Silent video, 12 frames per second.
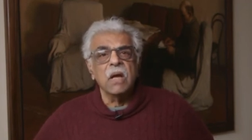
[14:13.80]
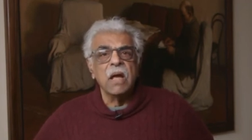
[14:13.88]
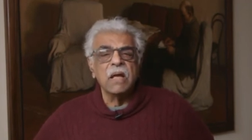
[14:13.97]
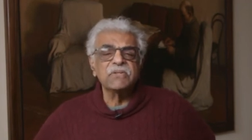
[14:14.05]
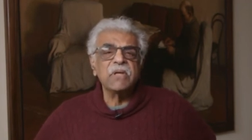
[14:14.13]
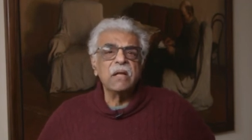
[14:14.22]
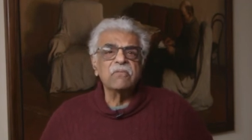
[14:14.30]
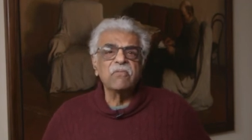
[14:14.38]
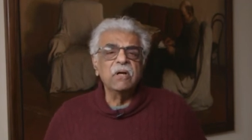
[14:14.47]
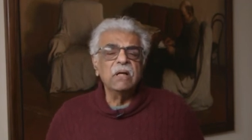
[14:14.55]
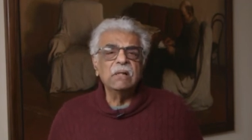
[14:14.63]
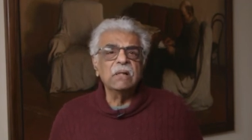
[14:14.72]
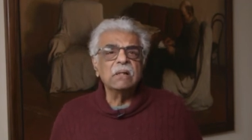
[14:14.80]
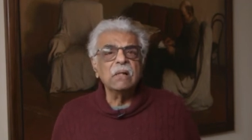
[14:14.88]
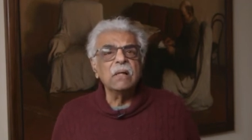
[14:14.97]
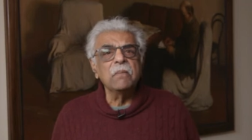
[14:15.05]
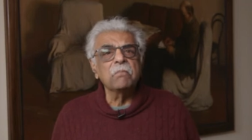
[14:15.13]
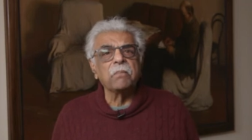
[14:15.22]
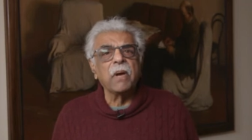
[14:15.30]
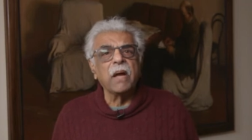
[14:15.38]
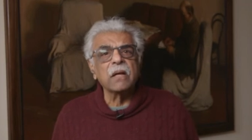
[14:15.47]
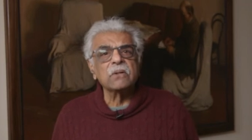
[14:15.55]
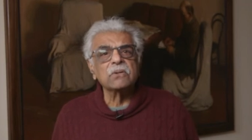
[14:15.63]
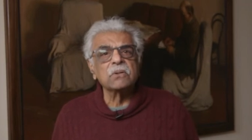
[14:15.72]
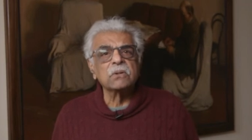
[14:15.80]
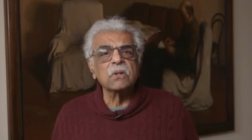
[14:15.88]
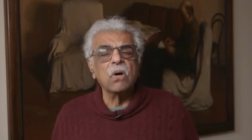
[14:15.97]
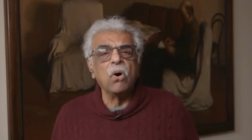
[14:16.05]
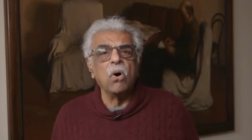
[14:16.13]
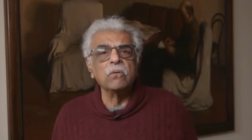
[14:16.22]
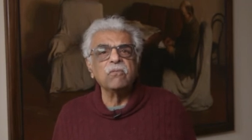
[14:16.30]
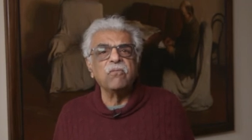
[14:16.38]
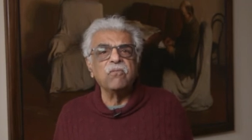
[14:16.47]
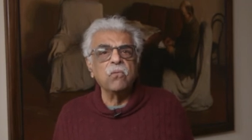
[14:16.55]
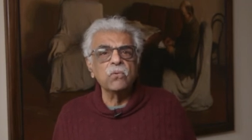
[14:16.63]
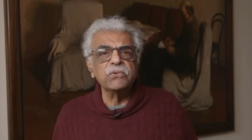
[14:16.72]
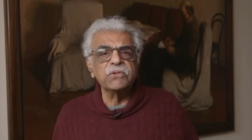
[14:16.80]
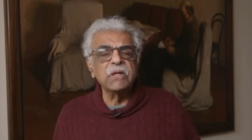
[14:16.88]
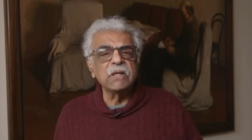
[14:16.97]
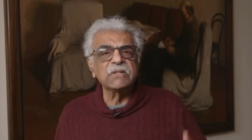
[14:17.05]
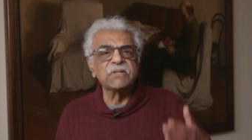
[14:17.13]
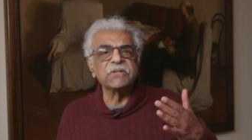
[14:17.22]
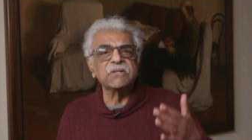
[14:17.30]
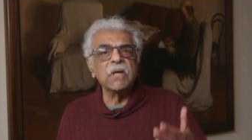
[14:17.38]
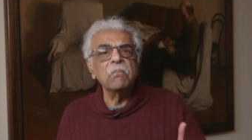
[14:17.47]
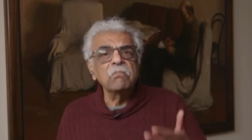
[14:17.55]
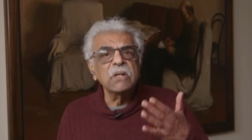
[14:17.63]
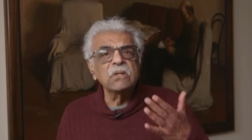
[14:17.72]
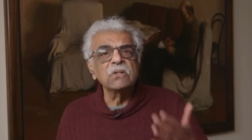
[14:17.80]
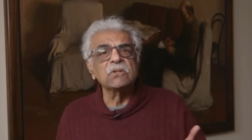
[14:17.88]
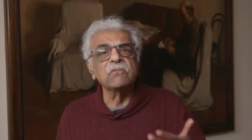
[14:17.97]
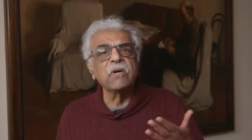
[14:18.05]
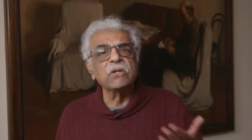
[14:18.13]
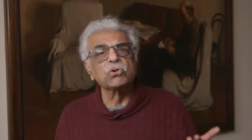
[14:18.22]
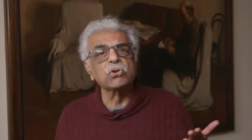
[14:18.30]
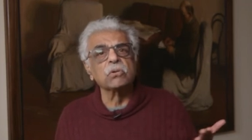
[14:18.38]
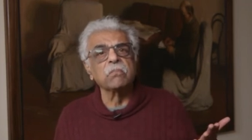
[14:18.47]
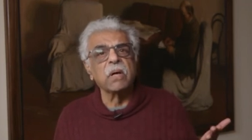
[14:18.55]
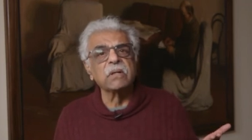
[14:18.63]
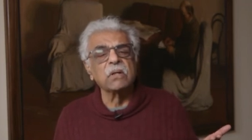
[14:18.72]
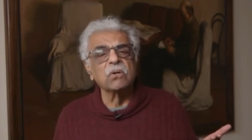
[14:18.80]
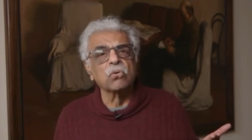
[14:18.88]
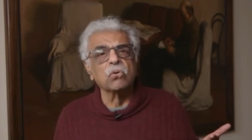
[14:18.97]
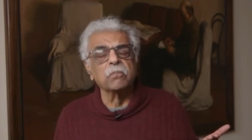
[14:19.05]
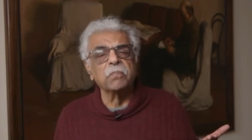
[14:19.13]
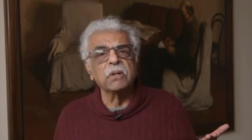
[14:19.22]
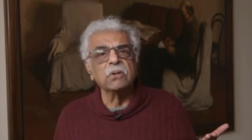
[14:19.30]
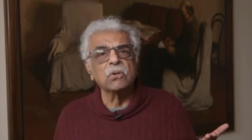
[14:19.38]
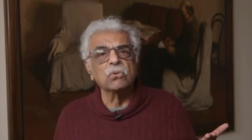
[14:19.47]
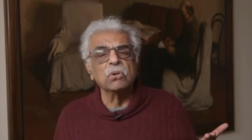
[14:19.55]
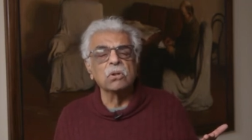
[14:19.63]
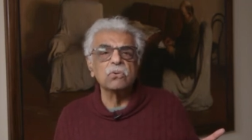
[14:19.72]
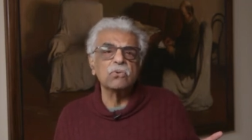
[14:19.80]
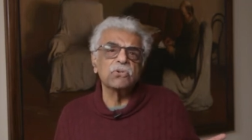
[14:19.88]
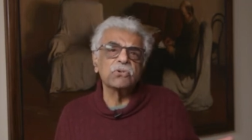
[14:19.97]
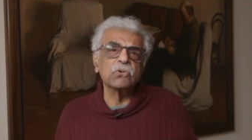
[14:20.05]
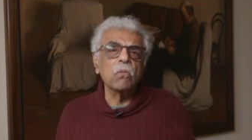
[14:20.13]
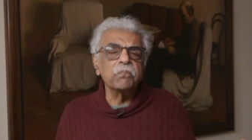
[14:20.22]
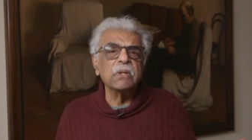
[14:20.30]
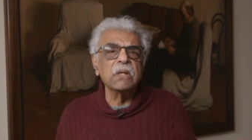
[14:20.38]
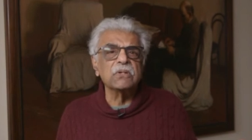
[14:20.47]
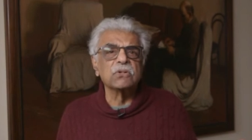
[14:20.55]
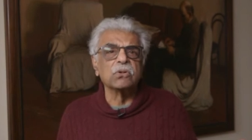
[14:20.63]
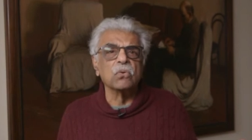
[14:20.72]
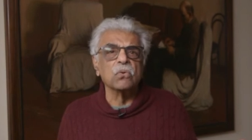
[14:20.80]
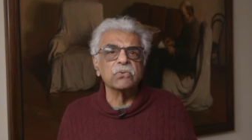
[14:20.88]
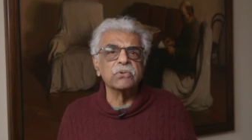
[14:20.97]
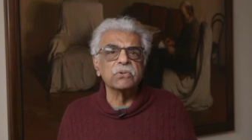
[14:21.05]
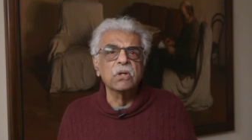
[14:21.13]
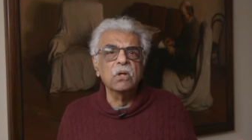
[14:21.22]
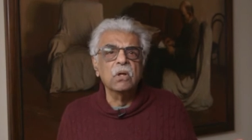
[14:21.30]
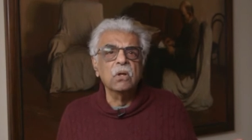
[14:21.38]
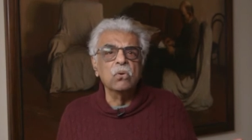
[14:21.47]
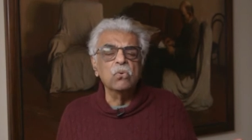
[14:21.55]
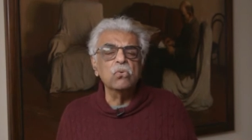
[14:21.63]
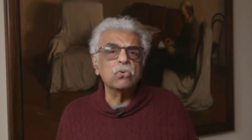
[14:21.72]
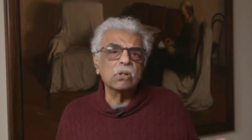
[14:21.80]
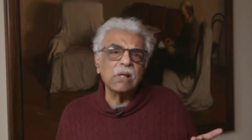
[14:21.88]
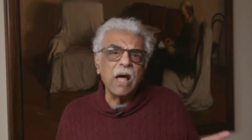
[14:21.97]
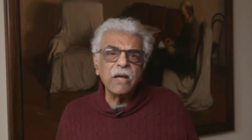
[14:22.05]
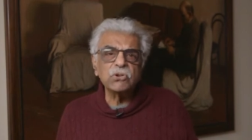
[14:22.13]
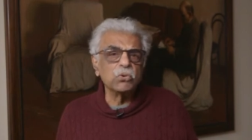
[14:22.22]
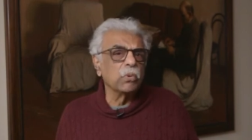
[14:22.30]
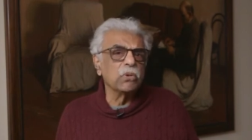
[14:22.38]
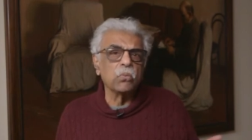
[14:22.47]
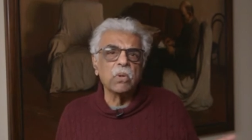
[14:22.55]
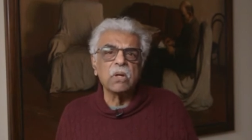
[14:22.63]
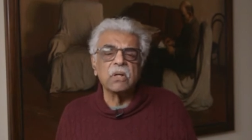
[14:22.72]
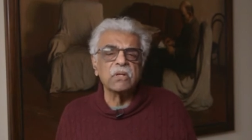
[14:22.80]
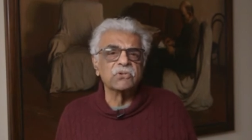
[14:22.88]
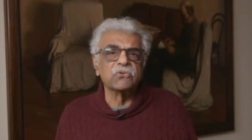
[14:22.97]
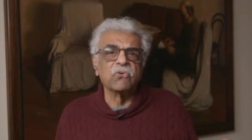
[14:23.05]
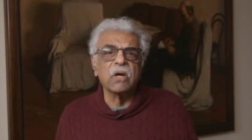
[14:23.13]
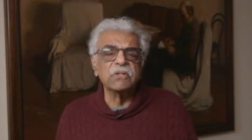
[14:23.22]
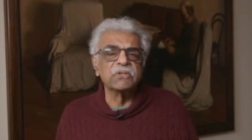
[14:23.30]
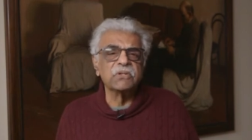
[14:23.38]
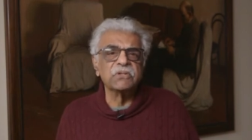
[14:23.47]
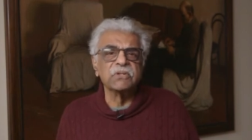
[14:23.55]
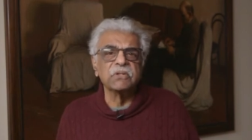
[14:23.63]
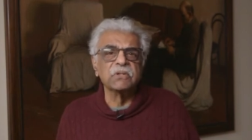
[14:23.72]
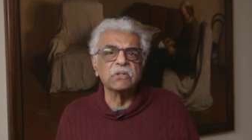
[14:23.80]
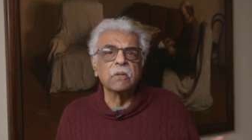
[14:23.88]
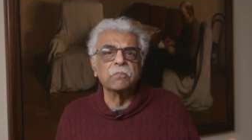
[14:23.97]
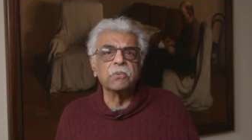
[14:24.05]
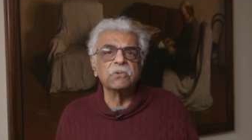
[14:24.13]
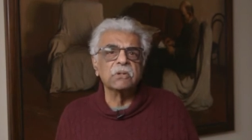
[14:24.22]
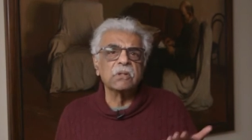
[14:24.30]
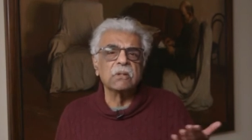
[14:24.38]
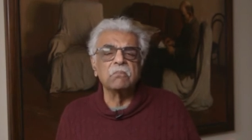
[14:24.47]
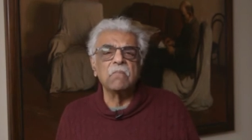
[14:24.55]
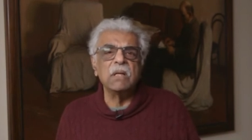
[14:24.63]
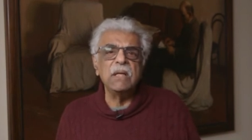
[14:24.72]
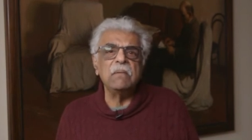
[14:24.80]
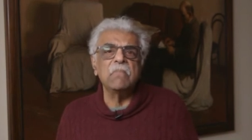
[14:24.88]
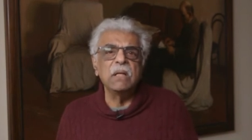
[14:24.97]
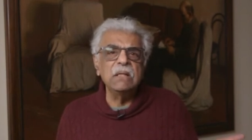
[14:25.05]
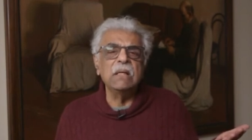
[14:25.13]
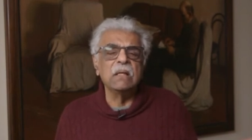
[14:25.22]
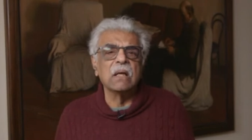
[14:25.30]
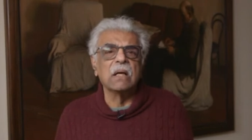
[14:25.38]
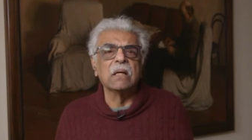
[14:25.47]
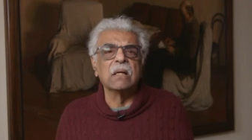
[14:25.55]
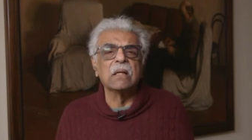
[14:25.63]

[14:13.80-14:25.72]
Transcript: has had very little impact on forcing some intervention by the European Union to stop these laws, who clash with workers' rights as interpreted in many, many